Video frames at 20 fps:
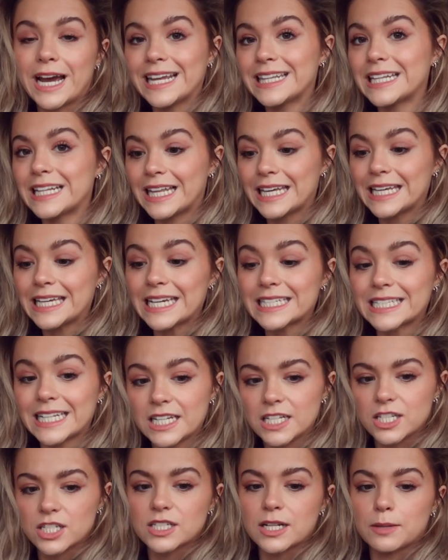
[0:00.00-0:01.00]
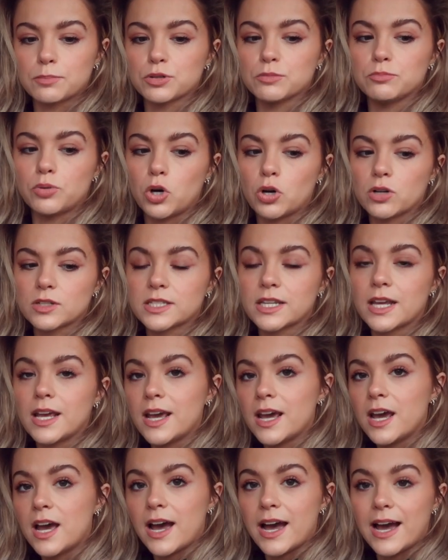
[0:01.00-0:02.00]
and the link is in the description box,
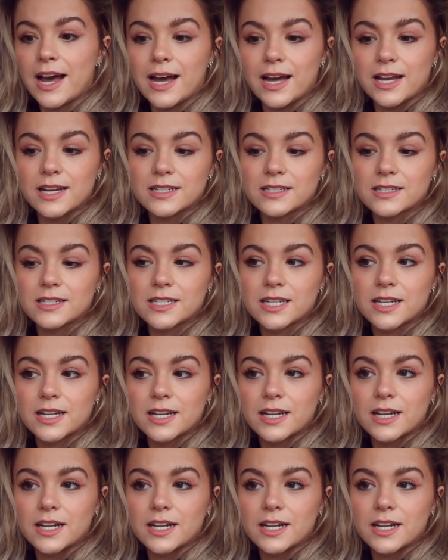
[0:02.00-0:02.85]
and